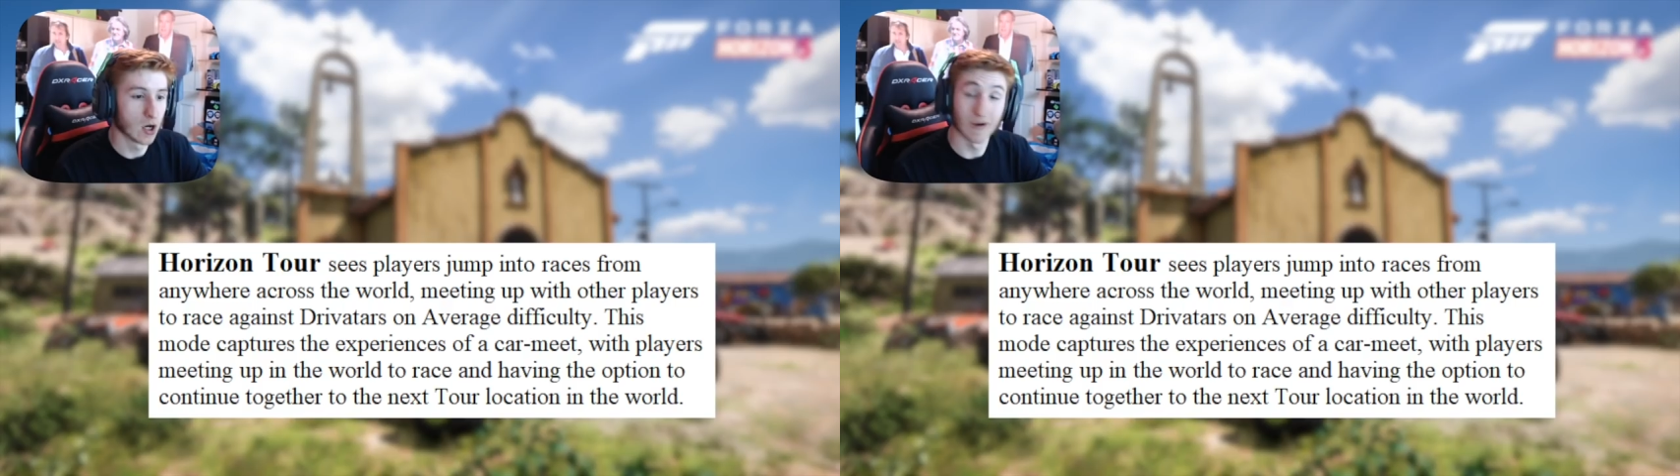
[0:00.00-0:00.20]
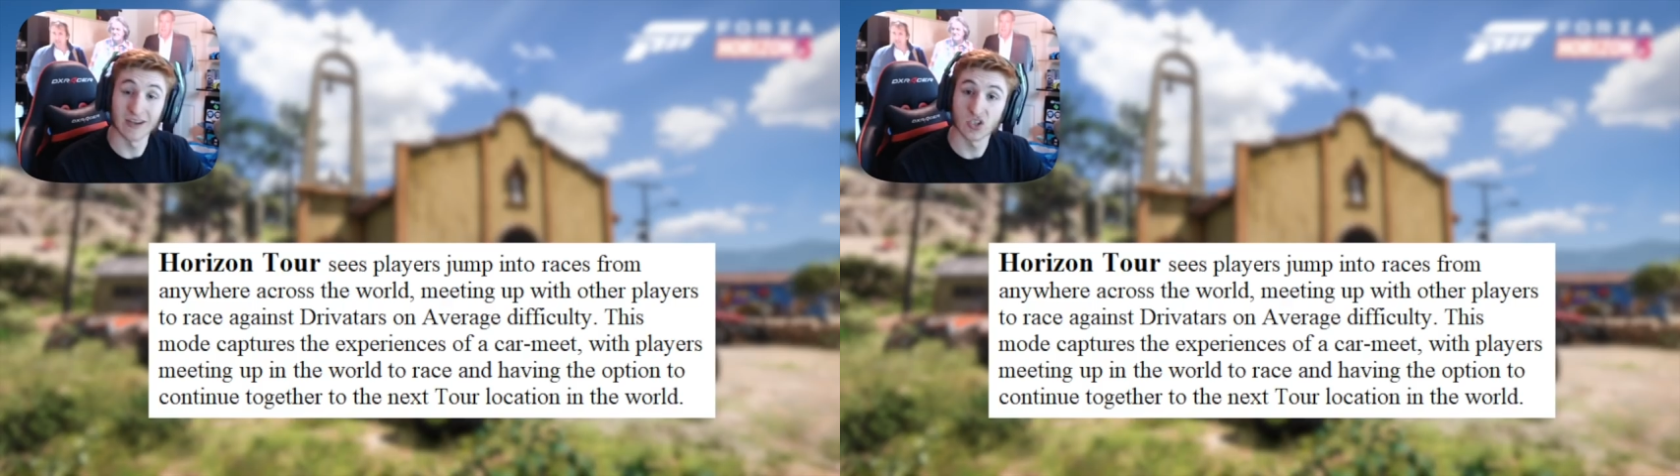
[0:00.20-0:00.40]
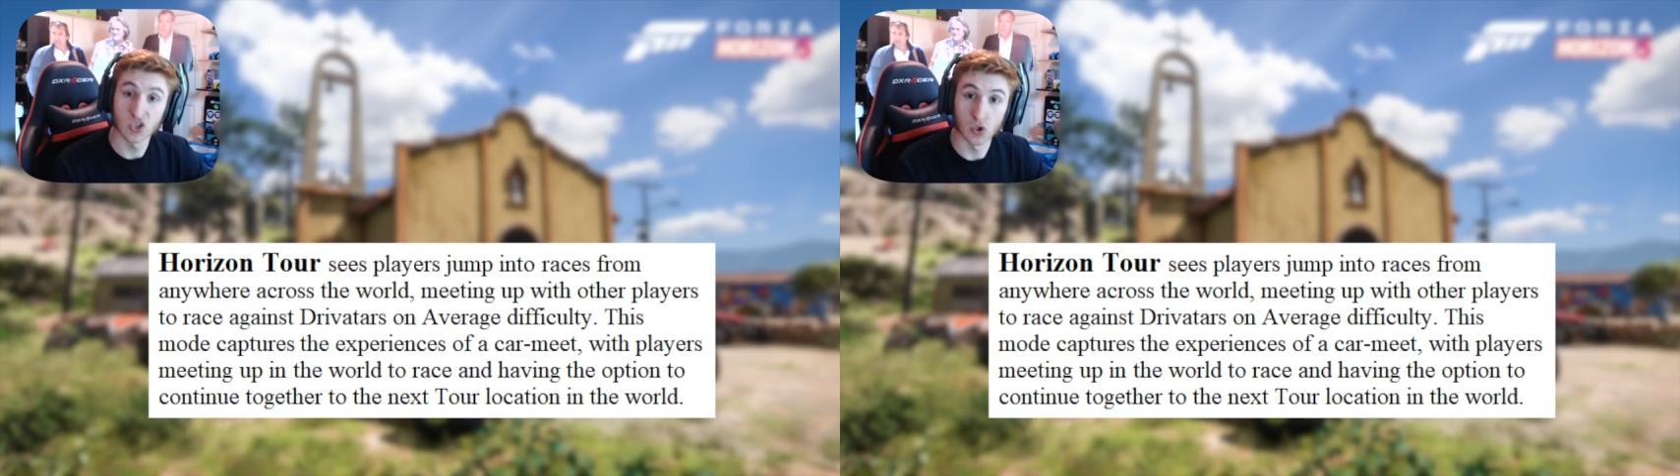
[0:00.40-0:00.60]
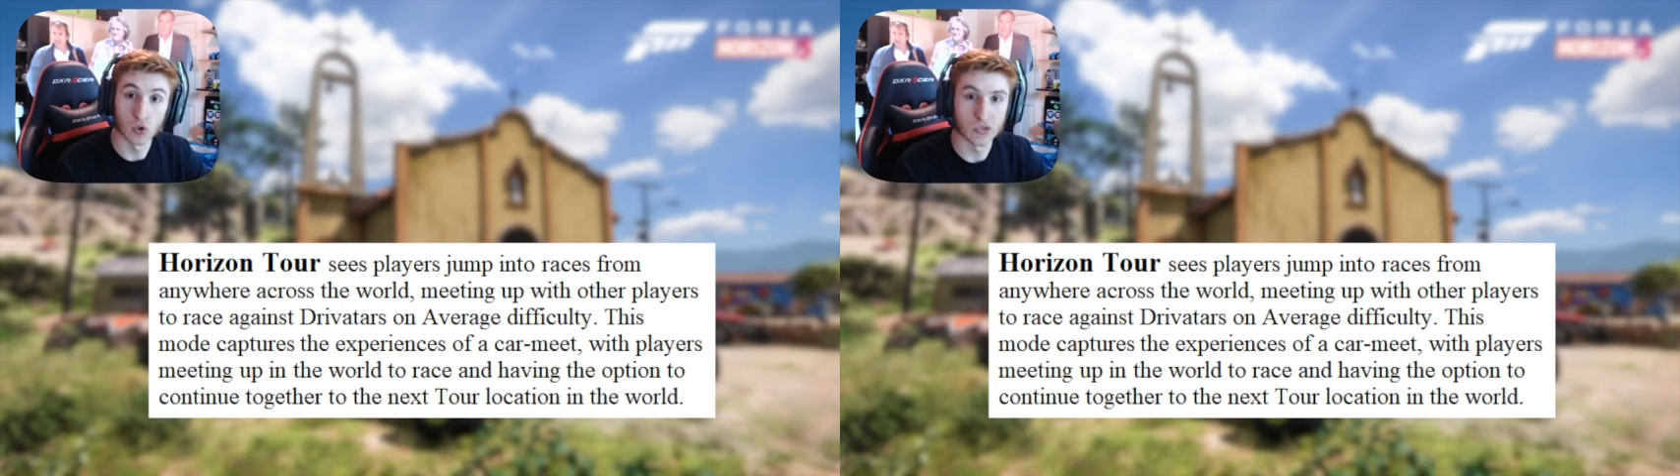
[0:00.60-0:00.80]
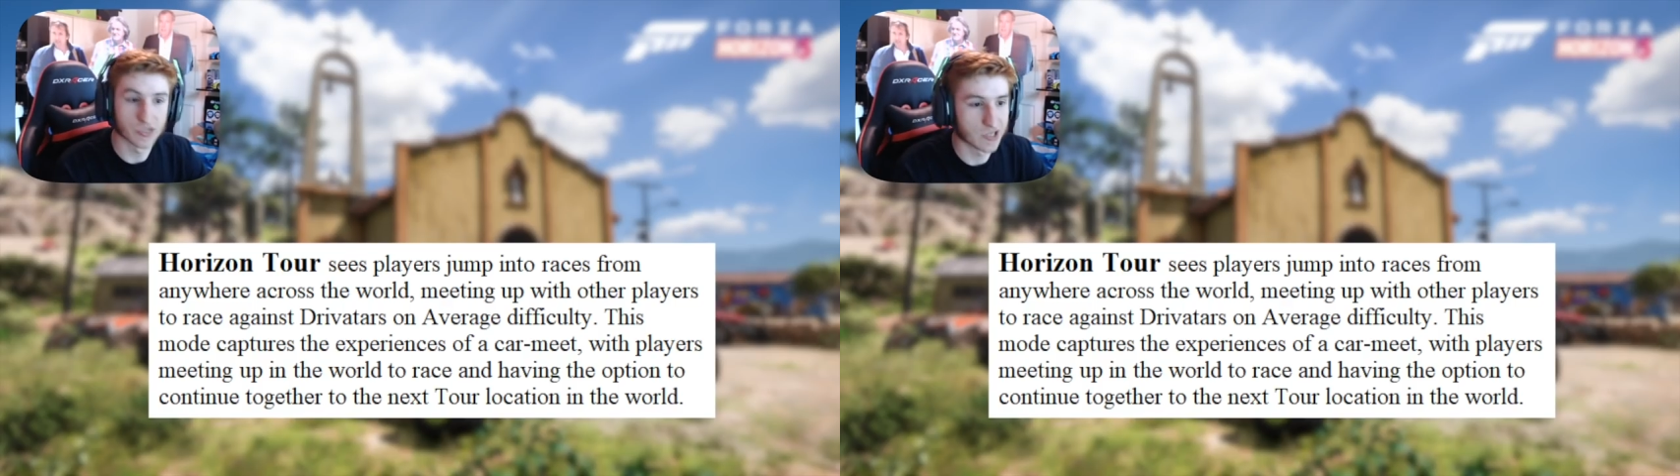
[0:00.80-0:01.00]
Horizon
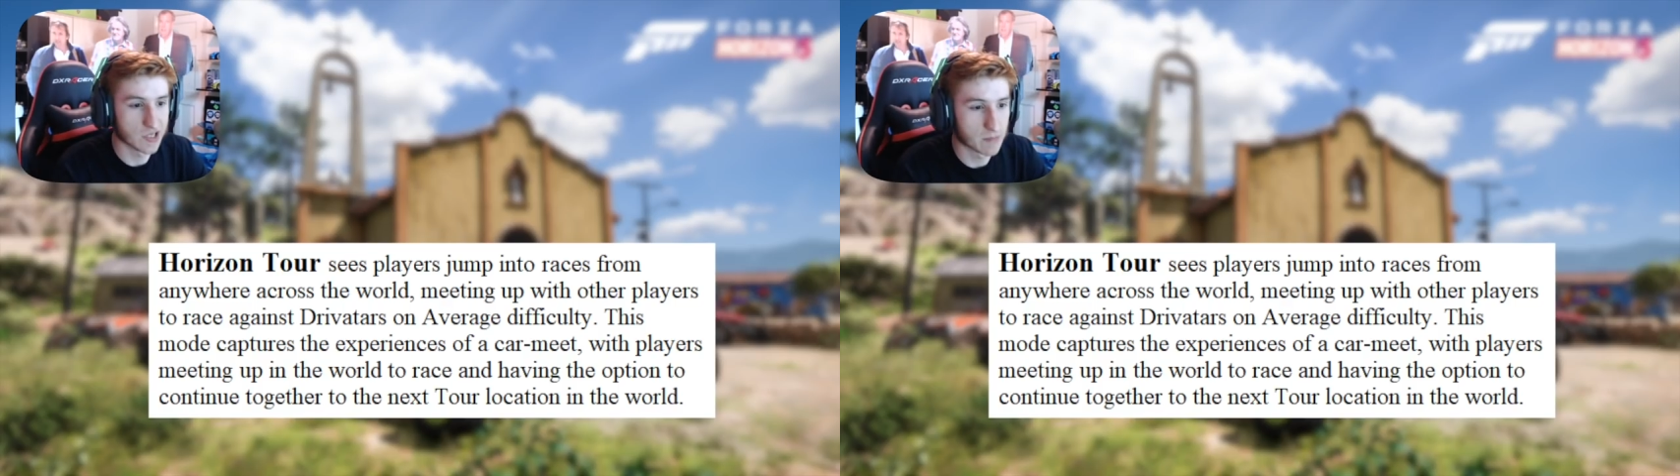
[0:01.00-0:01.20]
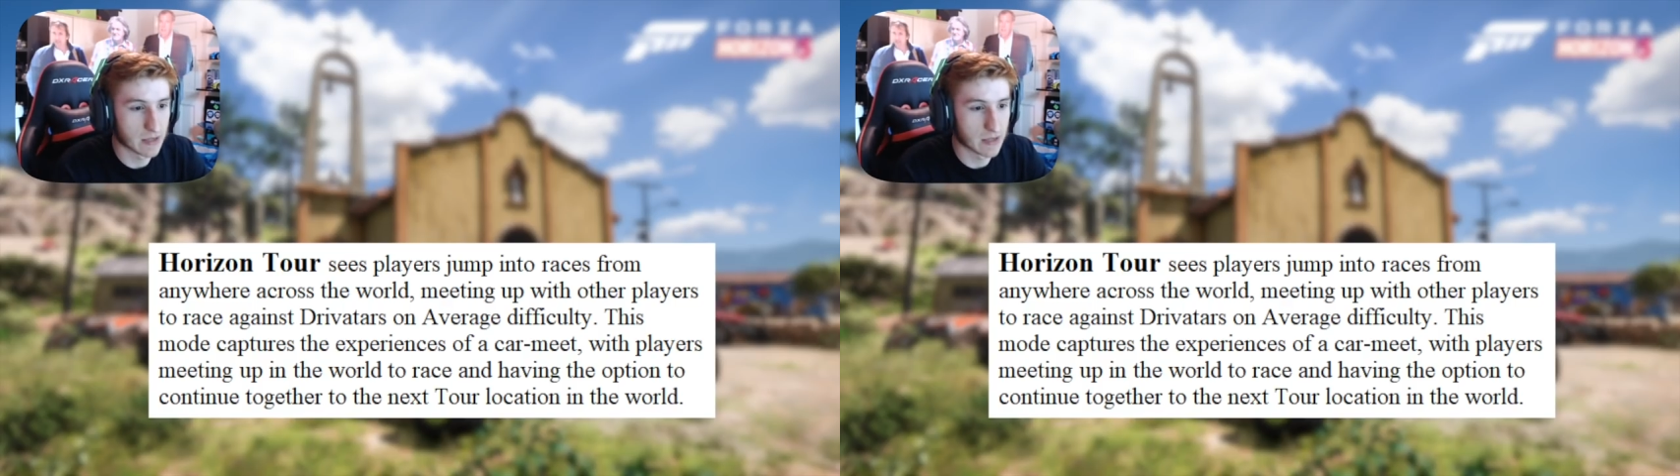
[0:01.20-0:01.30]
Tour sees